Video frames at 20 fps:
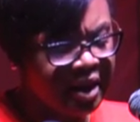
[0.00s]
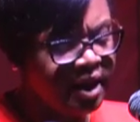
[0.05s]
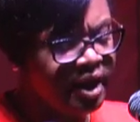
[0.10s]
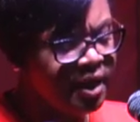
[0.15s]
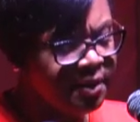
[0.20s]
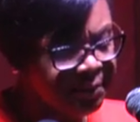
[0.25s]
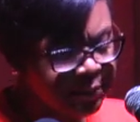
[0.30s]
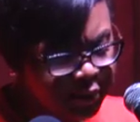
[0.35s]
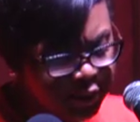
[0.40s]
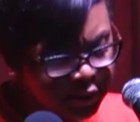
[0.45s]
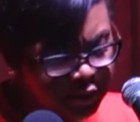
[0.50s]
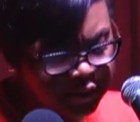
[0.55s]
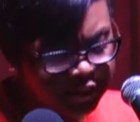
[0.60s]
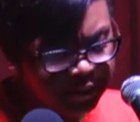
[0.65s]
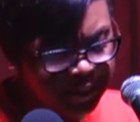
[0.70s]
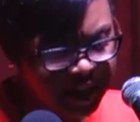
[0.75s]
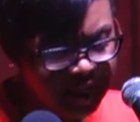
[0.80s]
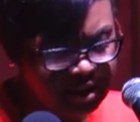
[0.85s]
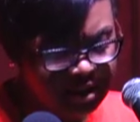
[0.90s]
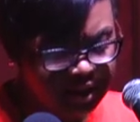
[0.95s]

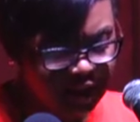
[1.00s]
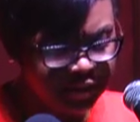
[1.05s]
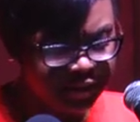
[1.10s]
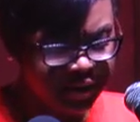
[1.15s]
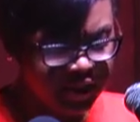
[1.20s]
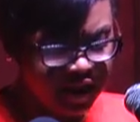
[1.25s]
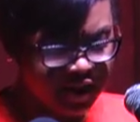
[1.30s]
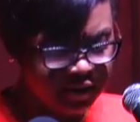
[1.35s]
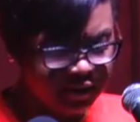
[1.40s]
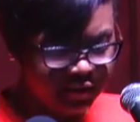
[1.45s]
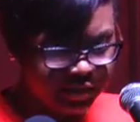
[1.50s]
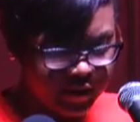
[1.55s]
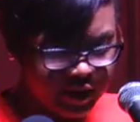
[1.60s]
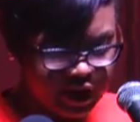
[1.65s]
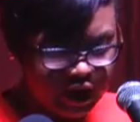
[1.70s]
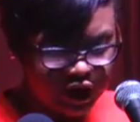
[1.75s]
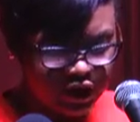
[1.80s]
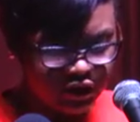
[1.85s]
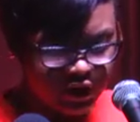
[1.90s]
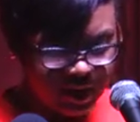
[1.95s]
Improvement of
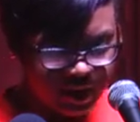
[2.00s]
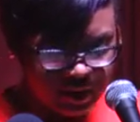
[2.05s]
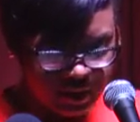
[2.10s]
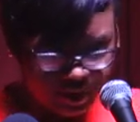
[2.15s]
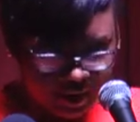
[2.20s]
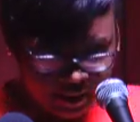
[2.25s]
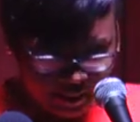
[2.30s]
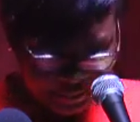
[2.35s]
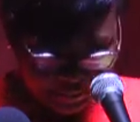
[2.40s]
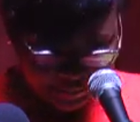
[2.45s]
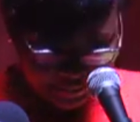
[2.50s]
infrastructure.